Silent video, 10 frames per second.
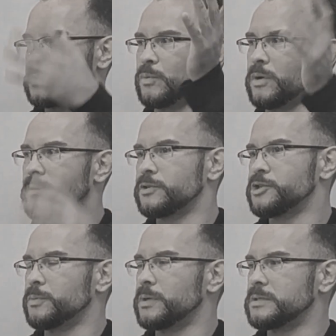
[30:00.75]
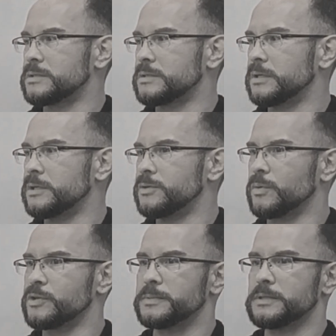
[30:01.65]
as a whatever she was, an
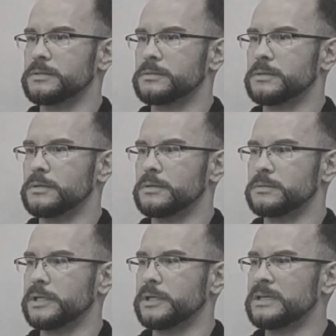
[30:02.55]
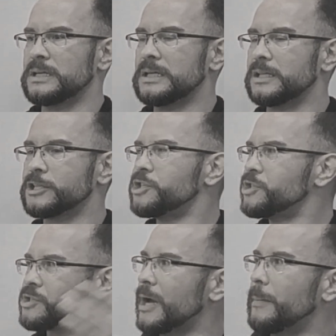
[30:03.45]
endorsement lady, like she
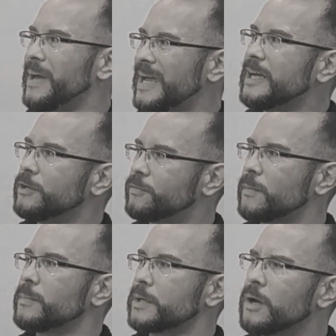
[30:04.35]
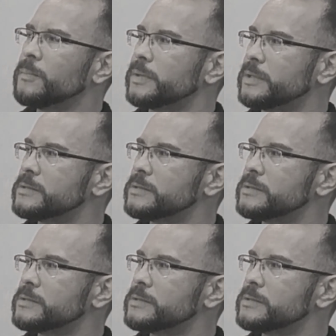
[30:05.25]
just got paid from the company